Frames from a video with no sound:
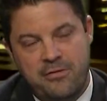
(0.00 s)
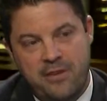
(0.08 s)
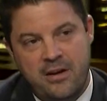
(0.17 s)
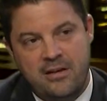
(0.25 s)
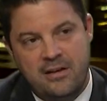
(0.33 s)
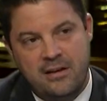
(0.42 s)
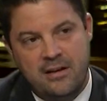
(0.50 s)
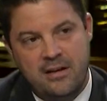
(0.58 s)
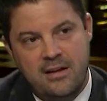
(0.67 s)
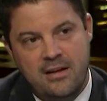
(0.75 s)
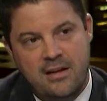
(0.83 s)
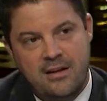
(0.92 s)
finding
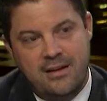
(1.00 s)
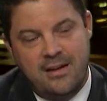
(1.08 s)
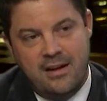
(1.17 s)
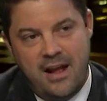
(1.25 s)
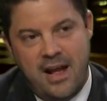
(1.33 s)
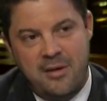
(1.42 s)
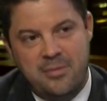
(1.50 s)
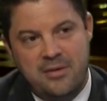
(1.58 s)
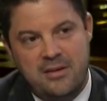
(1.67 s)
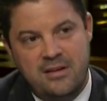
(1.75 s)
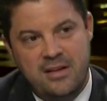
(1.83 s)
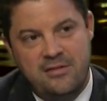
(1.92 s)
can
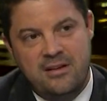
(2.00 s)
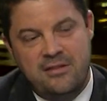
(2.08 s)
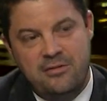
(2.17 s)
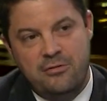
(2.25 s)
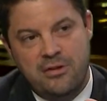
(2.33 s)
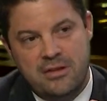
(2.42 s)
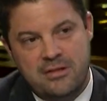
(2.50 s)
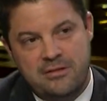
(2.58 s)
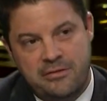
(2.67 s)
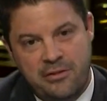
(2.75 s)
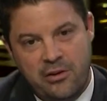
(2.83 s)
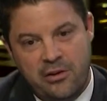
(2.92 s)
happen even if you get
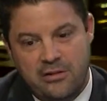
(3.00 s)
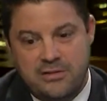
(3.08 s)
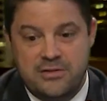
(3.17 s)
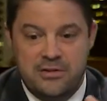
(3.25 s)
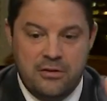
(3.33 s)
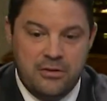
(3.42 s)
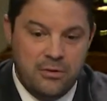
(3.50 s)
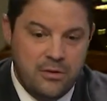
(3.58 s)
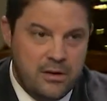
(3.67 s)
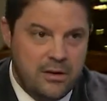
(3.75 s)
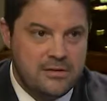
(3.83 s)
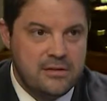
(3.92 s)
deferred. So
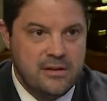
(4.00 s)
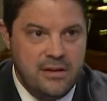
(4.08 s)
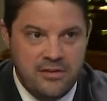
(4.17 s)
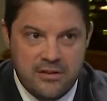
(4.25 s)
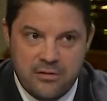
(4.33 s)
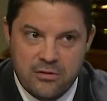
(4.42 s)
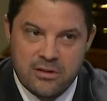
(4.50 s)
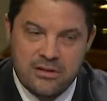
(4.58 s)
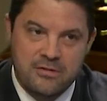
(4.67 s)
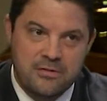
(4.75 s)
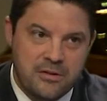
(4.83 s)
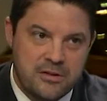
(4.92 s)
uh, even if you get a
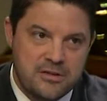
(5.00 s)
deferred